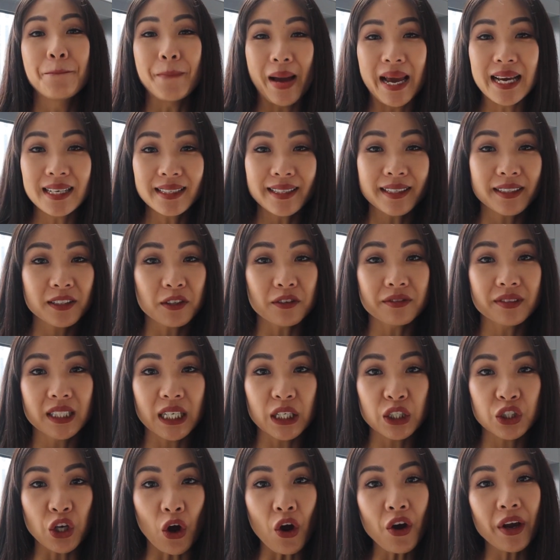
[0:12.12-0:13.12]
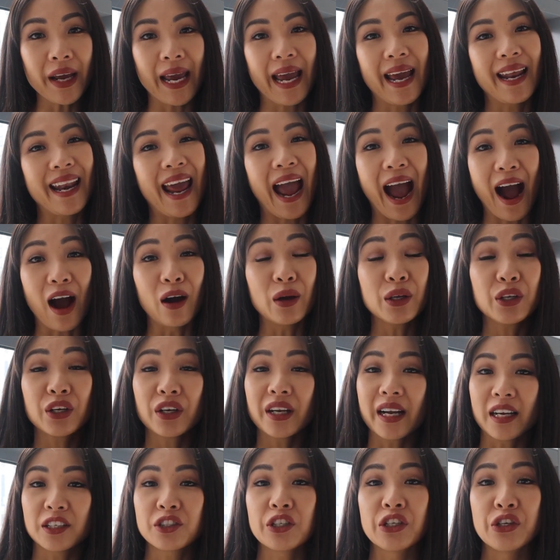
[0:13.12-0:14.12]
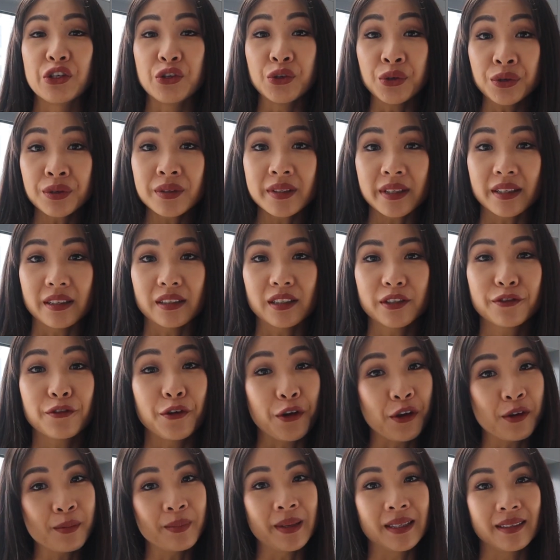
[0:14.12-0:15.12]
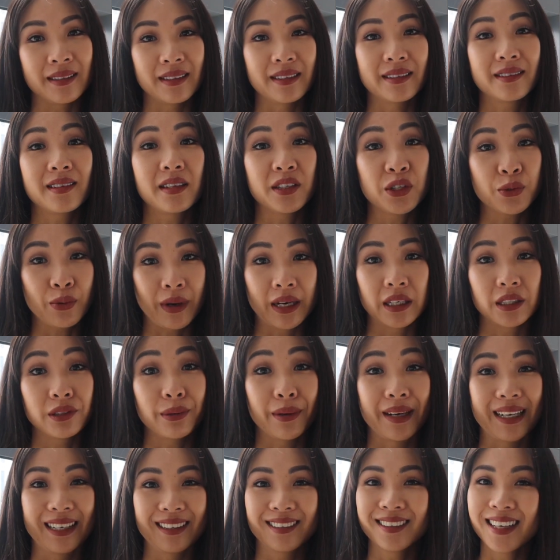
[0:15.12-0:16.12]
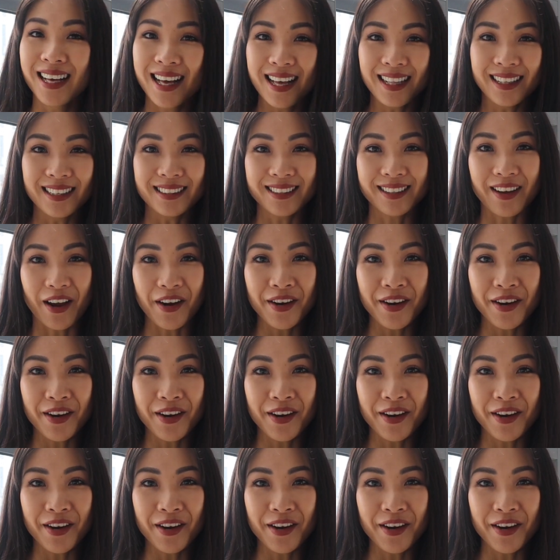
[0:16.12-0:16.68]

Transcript: basics of TikTok and how you can actually use it for your business in 2020. Let's